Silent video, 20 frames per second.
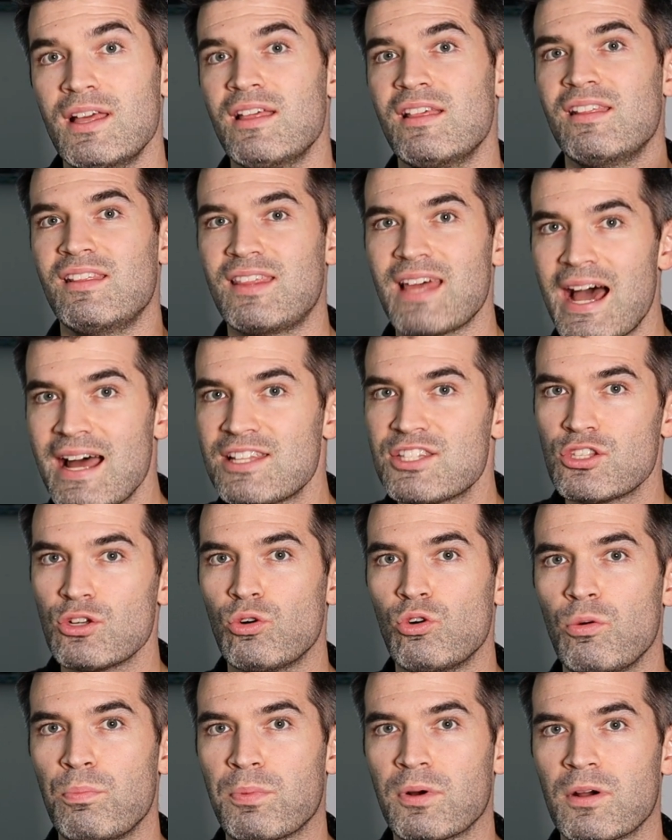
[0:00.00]
That's the
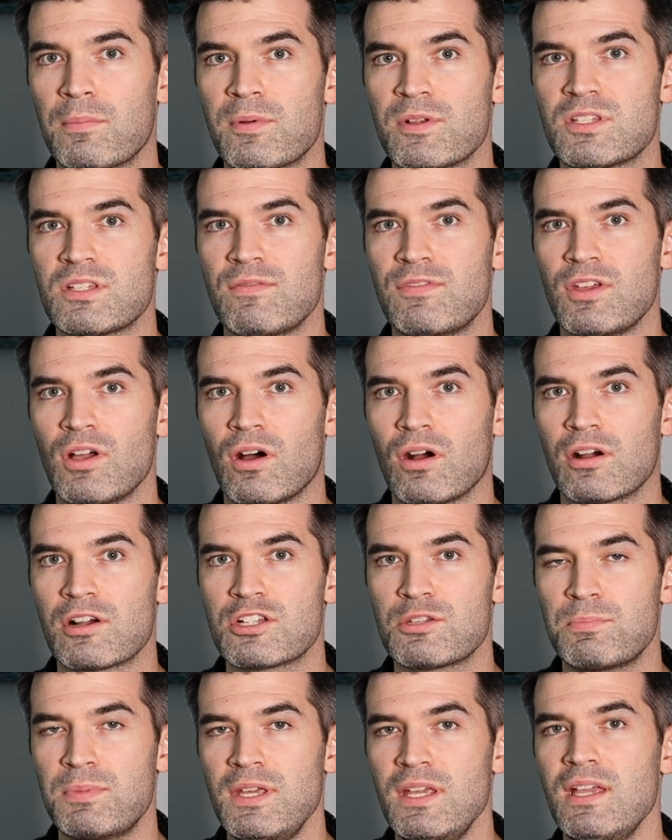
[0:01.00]
whole purpose of the
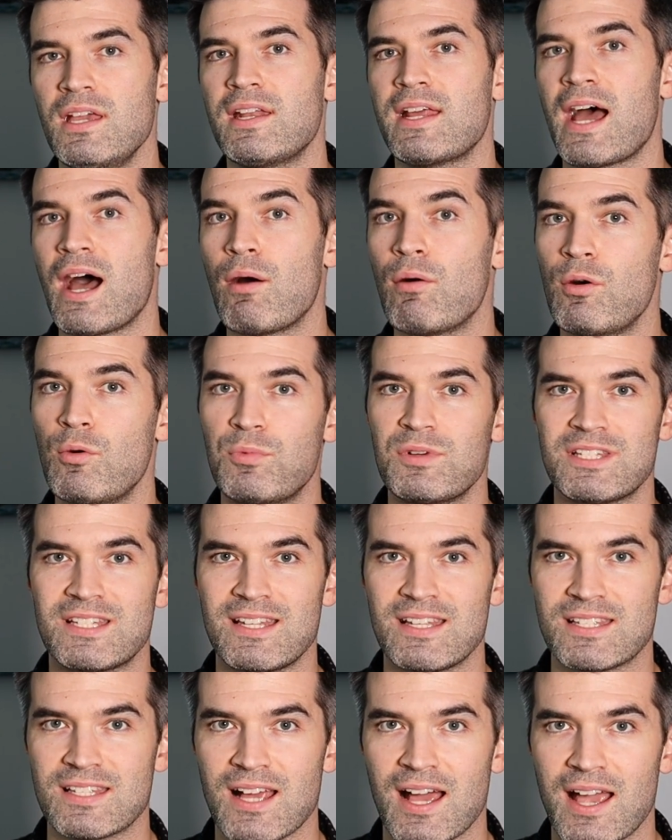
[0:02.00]
RRSP and how it was
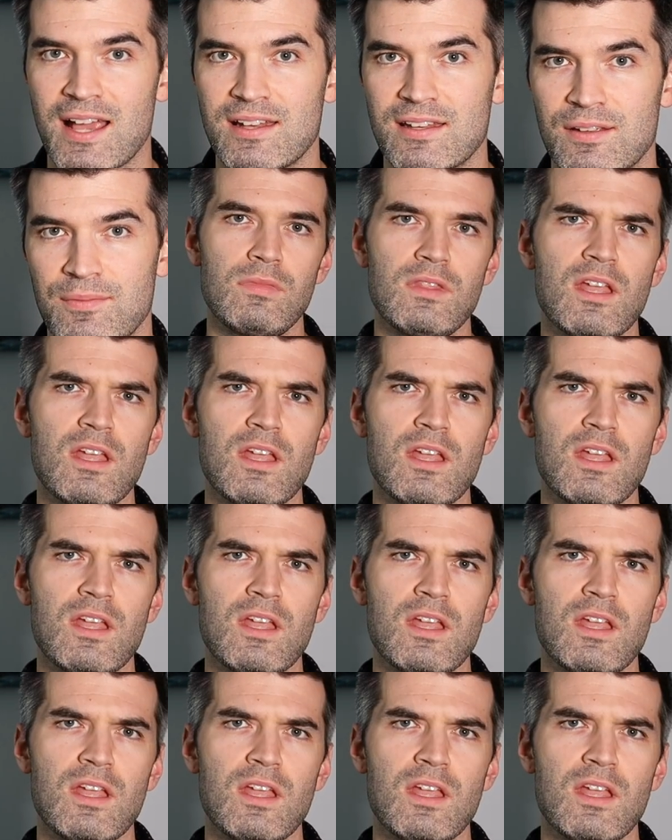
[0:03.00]
designed.